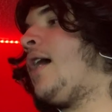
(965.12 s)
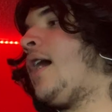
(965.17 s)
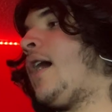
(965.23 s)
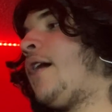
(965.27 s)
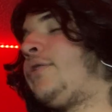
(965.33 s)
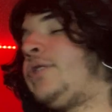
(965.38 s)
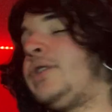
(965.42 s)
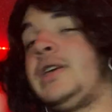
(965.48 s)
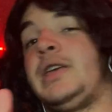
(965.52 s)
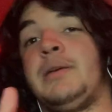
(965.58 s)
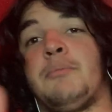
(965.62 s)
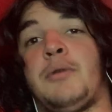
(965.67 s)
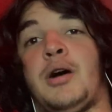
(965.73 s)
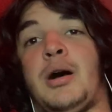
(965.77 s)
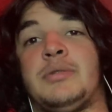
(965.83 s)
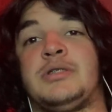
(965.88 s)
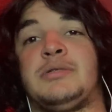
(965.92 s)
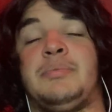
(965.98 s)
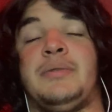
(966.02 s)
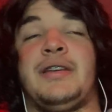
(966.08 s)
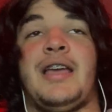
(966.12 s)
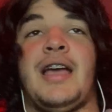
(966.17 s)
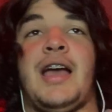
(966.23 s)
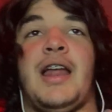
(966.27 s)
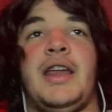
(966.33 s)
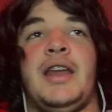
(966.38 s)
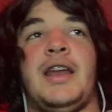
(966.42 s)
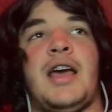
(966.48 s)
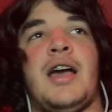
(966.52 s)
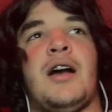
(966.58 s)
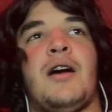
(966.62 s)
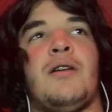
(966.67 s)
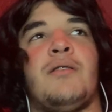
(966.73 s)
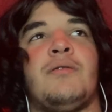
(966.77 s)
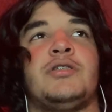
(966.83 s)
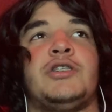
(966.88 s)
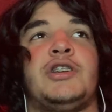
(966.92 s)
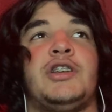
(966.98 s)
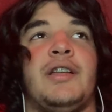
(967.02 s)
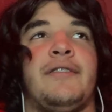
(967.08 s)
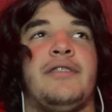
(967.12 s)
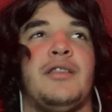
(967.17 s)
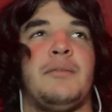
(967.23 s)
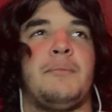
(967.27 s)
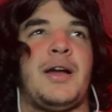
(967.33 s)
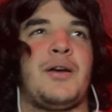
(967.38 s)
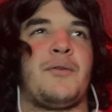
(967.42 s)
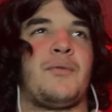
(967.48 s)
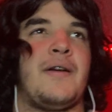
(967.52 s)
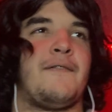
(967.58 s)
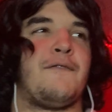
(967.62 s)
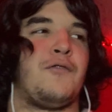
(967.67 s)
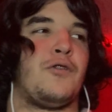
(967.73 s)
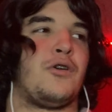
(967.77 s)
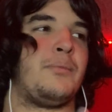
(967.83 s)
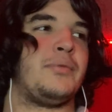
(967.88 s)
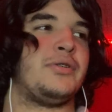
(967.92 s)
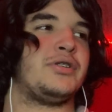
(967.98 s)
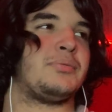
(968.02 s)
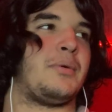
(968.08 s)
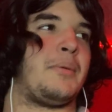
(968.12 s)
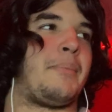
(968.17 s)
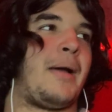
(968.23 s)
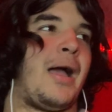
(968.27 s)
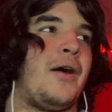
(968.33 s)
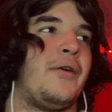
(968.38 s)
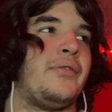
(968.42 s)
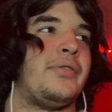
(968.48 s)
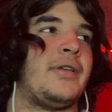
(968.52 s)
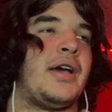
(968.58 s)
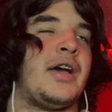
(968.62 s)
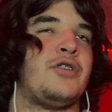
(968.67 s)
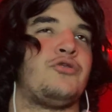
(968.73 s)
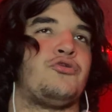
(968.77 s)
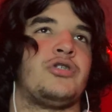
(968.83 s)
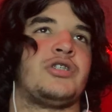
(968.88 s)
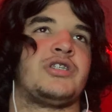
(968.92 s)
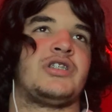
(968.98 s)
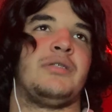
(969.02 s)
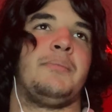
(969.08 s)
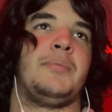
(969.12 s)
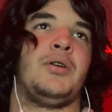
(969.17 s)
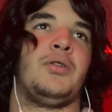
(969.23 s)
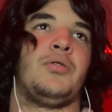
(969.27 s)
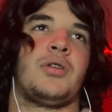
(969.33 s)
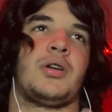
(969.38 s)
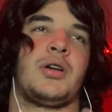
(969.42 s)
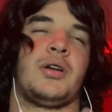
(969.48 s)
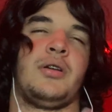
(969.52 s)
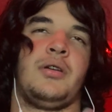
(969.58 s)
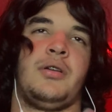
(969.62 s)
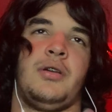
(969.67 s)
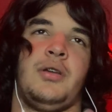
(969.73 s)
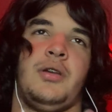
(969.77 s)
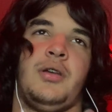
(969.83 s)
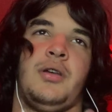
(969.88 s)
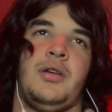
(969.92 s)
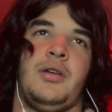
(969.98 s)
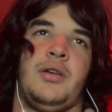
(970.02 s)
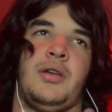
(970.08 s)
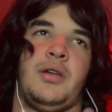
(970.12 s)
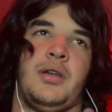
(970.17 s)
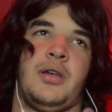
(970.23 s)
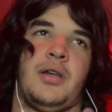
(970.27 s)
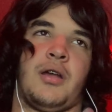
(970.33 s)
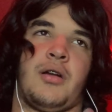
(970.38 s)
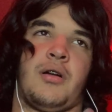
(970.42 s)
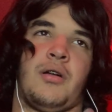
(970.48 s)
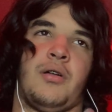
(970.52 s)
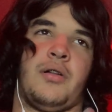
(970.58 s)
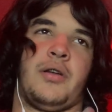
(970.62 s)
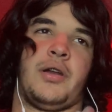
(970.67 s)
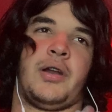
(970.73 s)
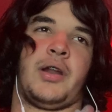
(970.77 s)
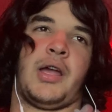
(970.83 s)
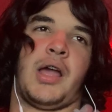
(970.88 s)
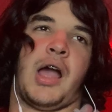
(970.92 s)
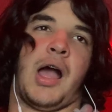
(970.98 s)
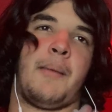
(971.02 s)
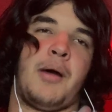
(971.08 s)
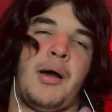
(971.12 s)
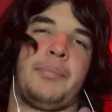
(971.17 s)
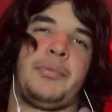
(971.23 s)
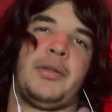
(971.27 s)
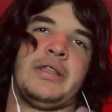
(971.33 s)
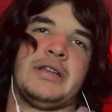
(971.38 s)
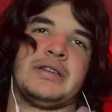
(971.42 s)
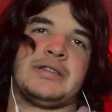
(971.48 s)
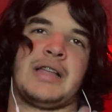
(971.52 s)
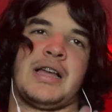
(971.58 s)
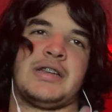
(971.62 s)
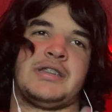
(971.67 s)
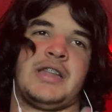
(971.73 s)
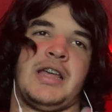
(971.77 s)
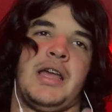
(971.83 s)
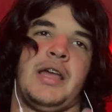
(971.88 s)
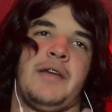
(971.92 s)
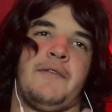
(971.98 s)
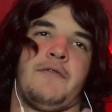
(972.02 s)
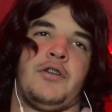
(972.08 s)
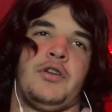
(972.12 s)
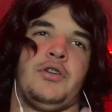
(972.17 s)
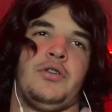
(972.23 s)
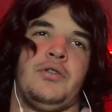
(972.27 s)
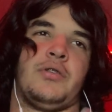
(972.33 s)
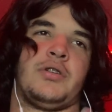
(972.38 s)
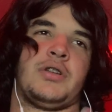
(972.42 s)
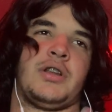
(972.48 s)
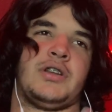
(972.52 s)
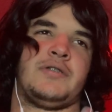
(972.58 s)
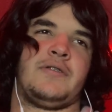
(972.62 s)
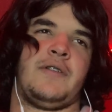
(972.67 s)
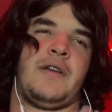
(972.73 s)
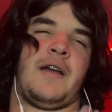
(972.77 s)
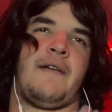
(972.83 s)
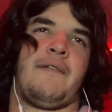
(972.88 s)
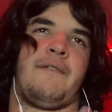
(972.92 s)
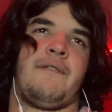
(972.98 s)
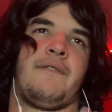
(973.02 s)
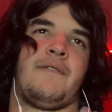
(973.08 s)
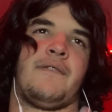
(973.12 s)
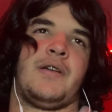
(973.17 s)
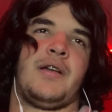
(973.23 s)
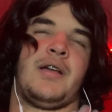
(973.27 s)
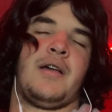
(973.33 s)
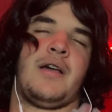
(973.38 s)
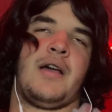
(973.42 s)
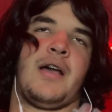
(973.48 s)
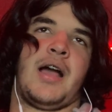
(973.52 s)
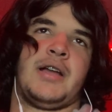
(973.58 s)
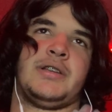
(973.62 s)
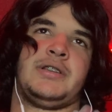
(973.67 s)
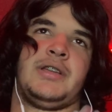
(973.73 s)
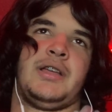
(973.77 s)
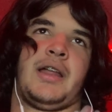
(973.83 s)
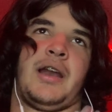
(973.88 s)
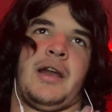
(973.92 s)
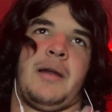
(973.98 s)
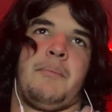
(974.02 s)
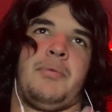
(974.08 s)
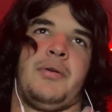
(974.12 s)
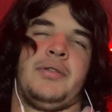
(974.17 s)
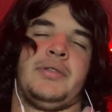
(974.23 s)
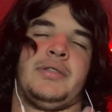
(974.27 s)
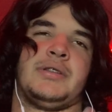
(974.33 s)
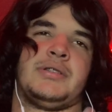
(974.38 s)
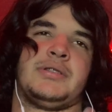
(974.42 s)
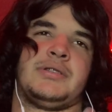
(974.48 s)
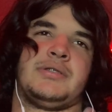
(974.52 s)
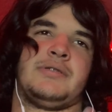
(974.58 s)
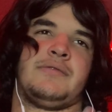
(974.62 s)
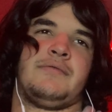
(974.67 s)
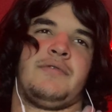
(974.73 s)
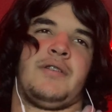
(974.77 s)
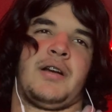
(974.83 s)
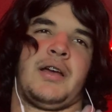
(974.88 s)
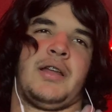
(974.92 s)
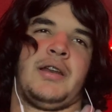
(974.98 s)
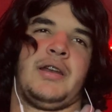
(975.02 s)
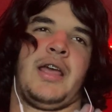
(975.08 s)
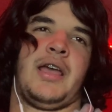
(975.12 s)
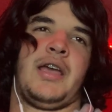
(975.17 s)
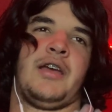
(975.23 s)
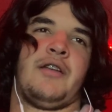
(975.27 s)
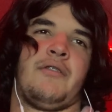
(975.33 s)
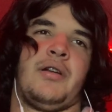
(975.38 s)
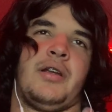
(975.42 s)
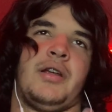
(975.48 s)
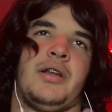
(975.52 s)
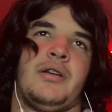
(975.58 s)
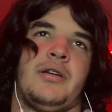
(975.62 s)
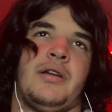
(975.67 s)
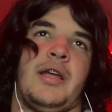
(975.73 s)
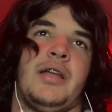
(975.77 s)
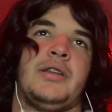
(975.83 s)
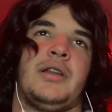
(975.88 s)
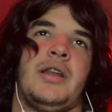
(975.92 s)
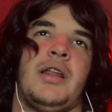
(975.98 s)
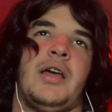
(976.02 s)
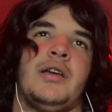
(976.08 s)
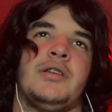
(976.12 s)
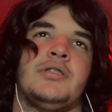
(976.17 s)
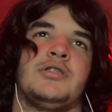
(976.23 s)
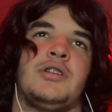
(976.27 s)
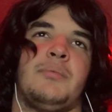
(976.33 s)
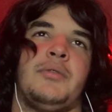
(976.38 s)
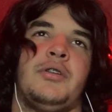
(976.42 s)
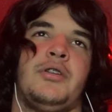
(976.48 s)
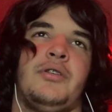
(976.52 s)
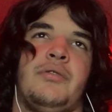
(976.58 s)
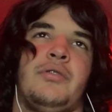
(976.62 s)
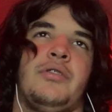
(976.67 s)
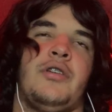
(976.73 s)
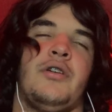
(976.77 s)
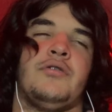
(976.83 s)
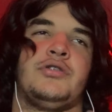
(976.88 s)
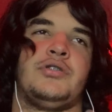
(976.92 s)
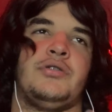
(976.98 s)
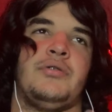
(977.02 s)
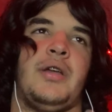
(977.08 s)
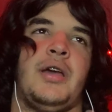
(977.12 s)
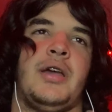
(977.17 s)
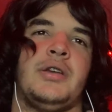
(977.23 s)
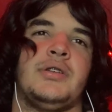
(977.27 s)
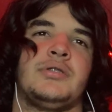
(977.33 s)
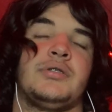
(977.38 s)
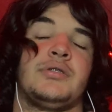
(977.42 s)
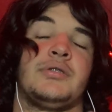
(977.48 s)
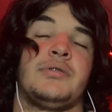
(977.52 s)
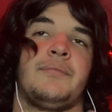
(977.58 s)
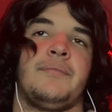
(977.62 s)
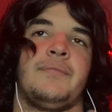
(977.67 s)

I have to eat mom's spaghetti now. She left it in the microwave for me, so I'm gonna pound that, drink some milk, and call it a night. I'm gonna this last day for you because I, I see that I didn't put this fucking day in right here and today, so I'm gonna do those two days.